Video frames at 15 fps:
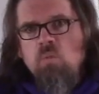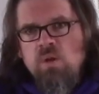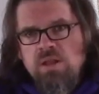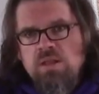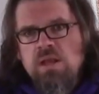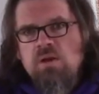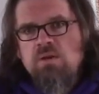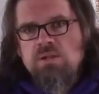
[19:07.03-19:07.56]

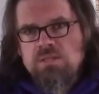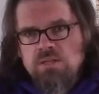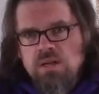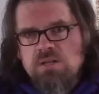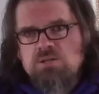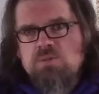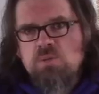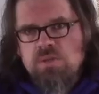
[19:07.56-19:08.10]
when they're in
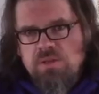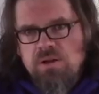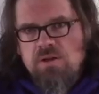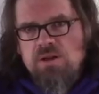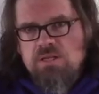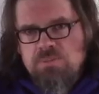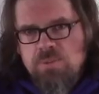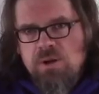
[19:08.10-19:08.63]
touch with their
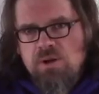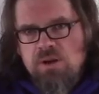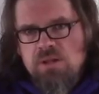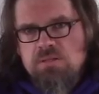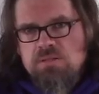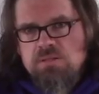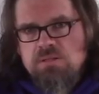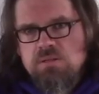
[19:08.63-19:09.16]

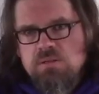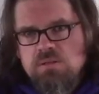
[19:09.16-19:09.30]
experience.